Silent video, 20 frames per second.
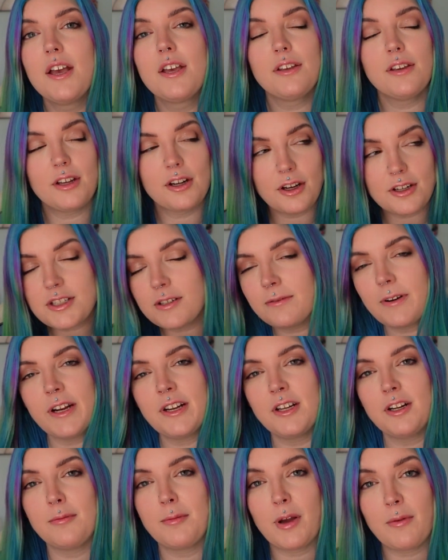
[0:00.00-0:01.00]
You can also find
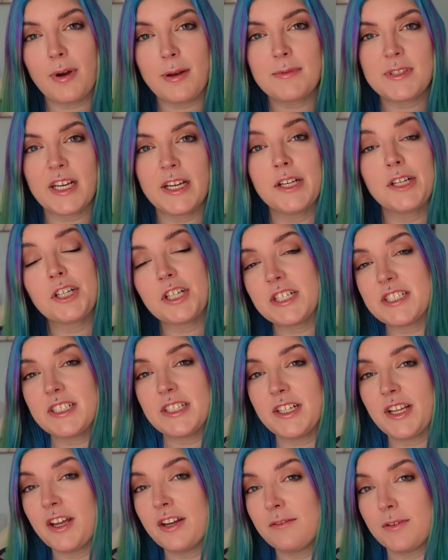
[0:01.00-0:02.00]
it on my website,
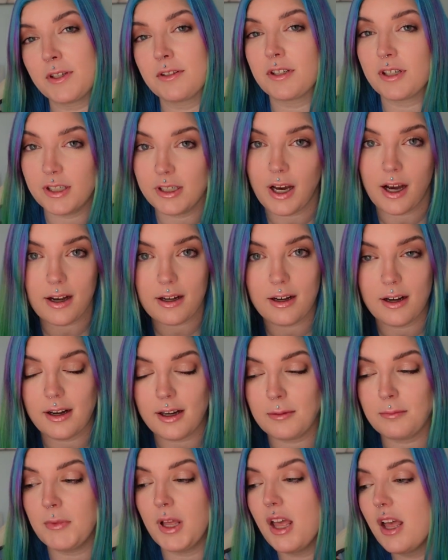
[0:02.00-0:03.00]

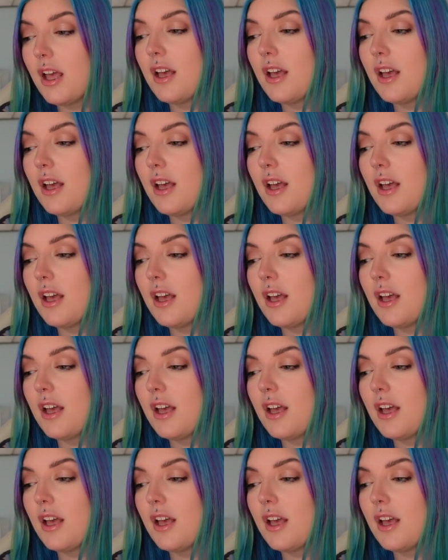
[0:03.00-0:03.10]
KristenUnfiltered.com.